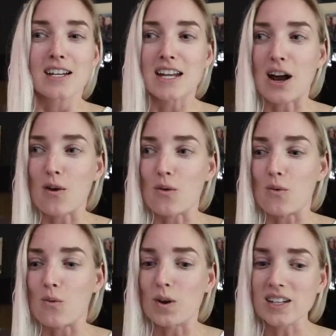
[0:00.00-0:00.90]
Now,
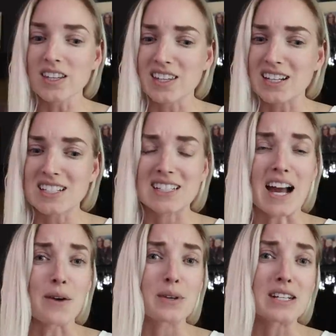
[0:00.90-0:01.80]
one of the things is
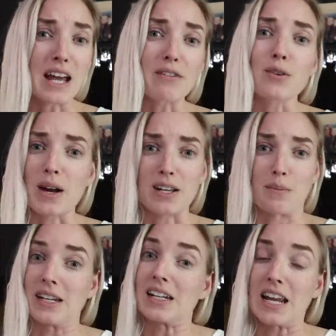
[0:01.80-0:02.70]
I would never
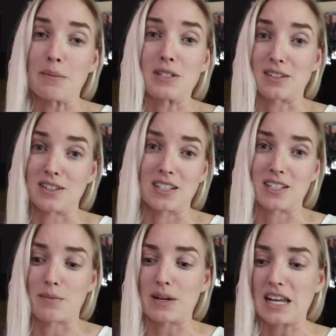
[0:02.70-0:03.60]
recommend an Amazon to
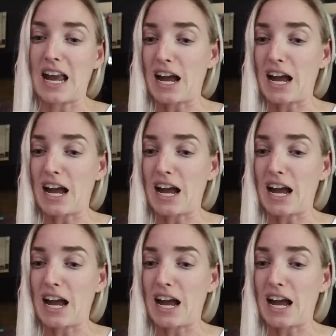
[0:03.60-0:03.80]
somebody.